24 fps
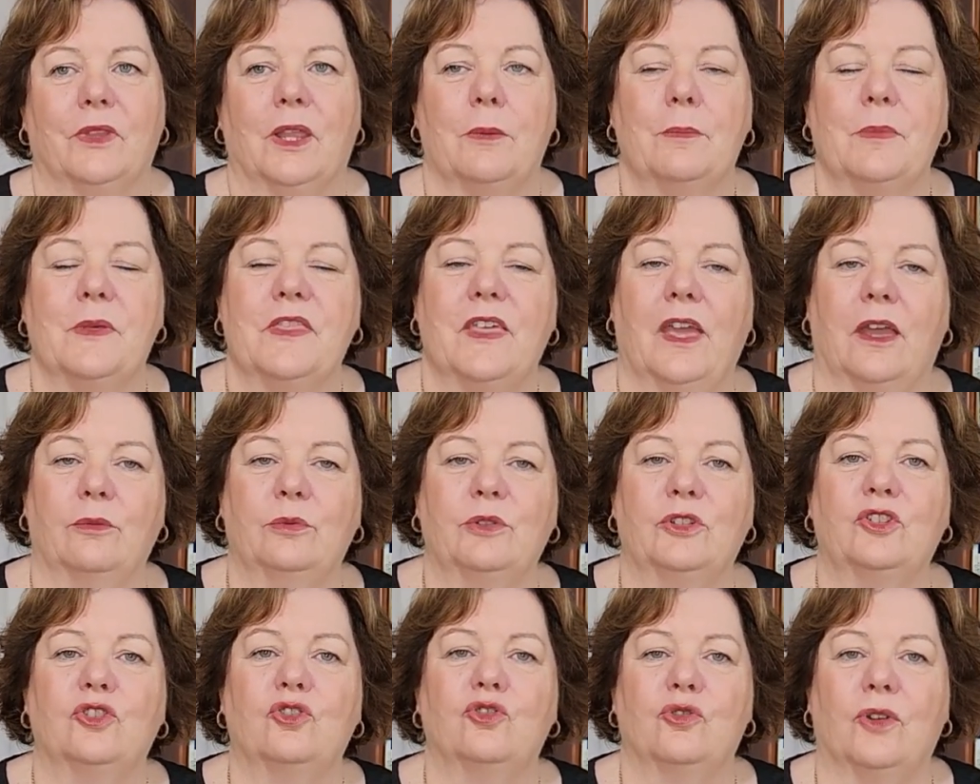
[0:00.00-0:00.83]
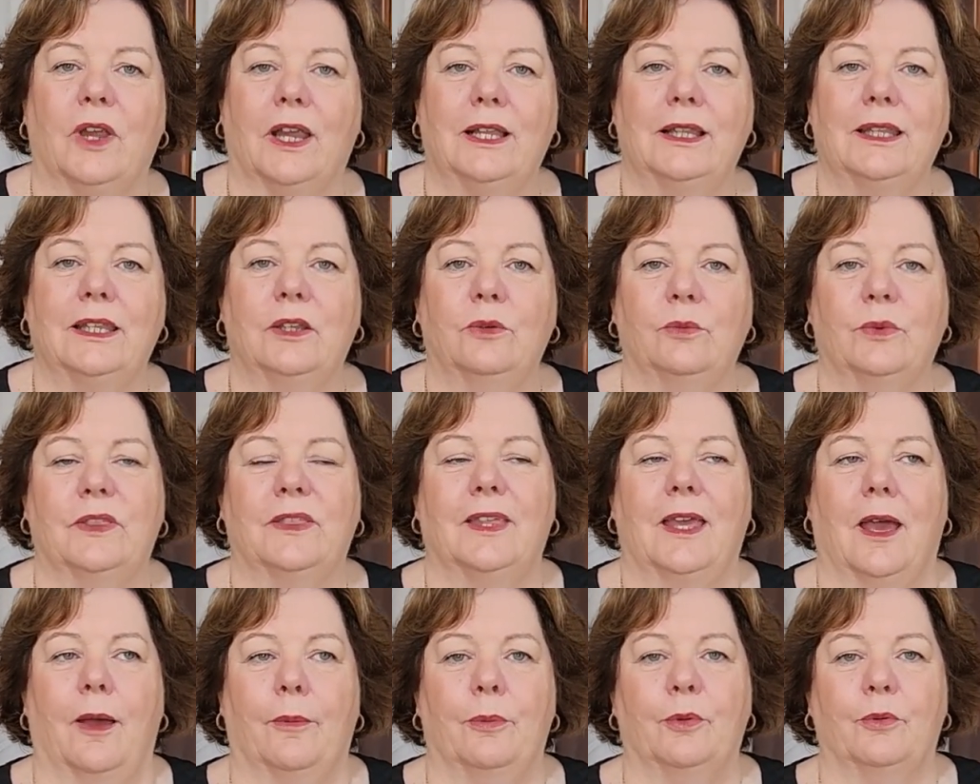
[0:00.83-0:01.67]
But they were struggling with
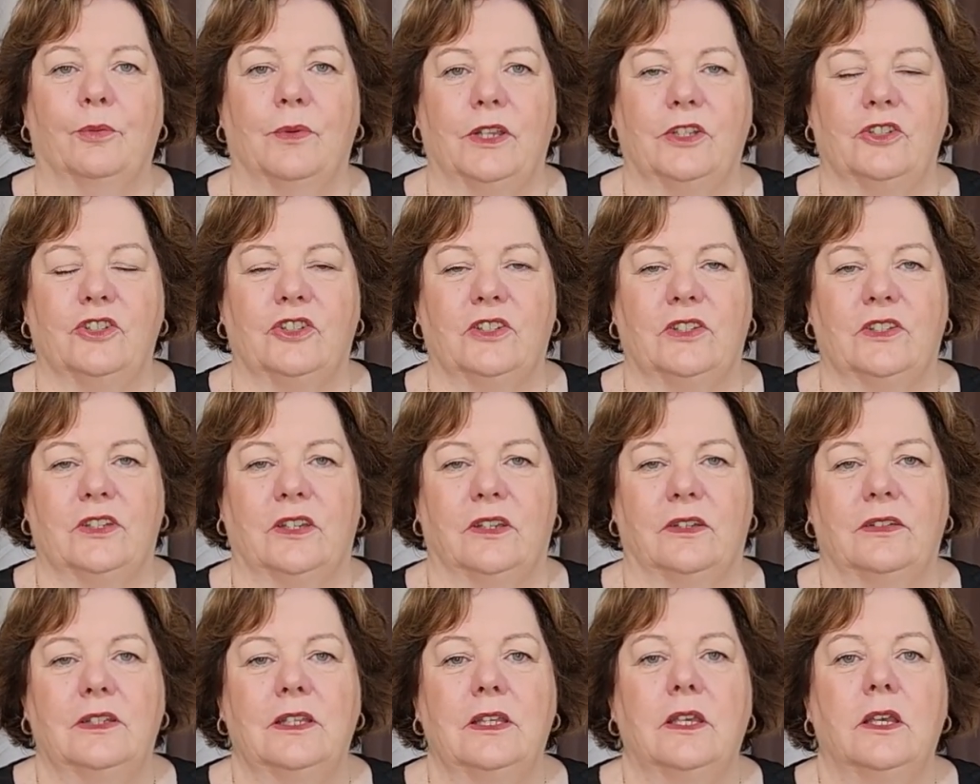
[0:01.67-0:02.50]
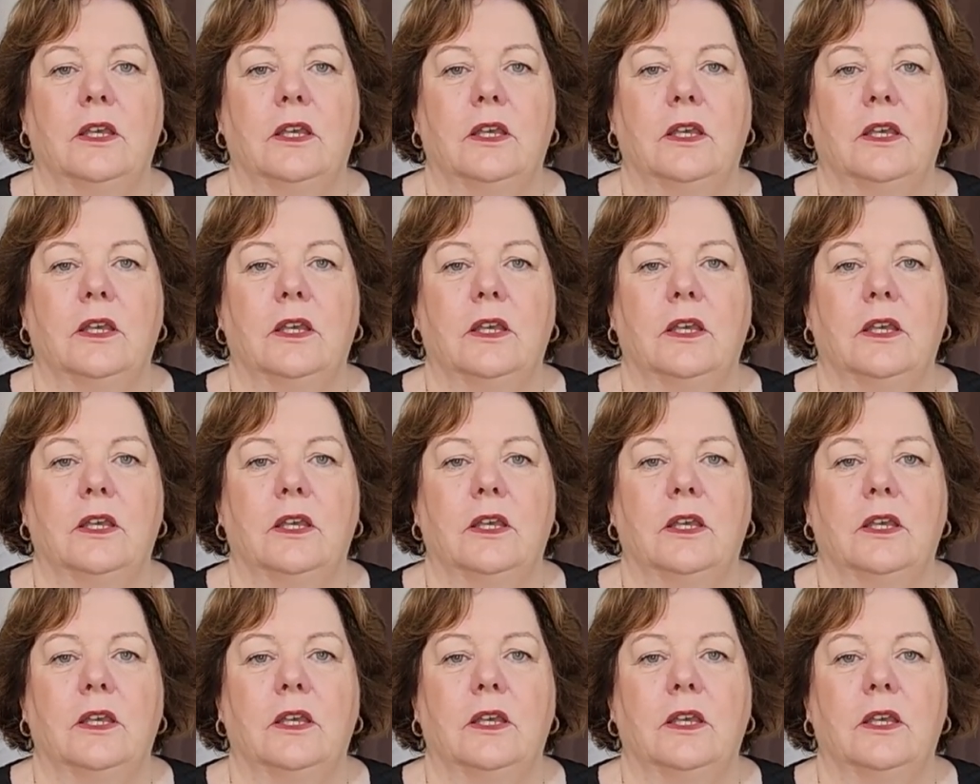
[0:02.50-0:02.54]
their upper register.